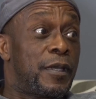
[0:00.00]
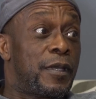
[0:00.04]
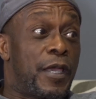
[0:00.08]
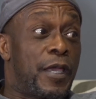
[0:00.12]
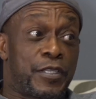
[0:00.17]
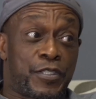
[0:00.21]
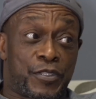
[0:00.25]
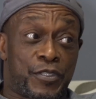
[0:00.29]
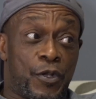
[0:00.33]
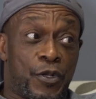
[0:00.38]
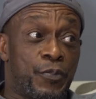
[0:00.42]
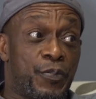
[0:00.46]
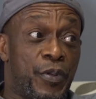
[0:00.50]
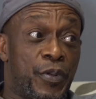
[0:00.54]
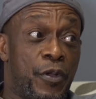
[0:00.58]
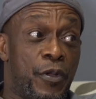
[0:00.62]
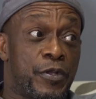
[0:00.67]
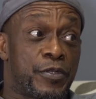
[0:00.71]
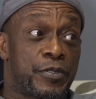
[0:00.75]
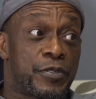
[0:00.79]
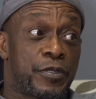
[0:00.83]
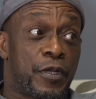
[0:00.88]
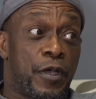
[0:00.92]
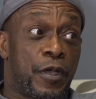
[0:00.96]
And some
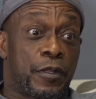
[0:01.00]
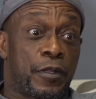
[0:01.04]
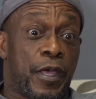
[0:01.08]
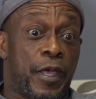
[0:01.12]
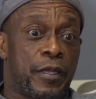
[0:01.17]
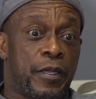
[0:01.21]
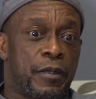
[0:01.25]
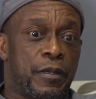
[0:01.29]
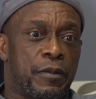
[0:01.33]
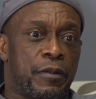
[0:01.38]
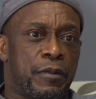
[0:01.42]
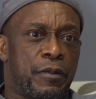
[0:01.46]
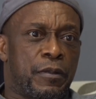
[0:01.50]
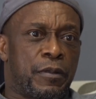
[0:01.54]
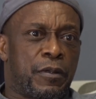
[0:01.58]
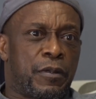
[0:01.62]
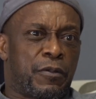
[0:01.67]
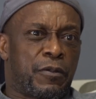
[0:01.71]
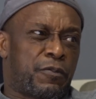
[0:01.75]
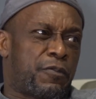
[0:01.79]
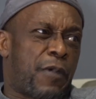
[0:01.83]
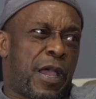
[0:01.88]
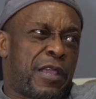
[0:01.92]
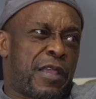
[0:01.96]
parents are like,
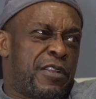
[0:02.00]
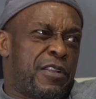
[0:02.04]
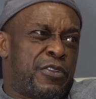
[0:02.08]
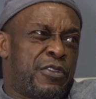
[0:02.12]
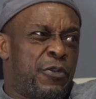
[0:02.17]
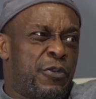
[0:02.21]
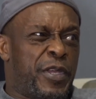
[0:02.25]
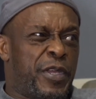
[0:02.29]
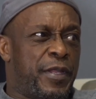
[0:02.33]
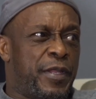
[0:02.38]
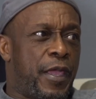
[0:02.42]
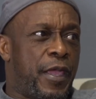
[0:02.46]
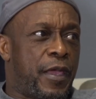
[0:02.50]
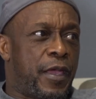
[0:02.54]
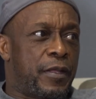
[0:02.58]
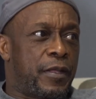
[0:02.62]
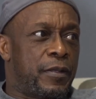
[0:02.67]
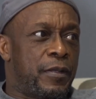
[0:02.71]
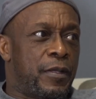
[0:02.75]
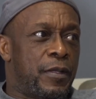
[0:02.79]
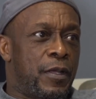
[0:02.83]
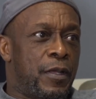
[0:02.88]
why are you doing that?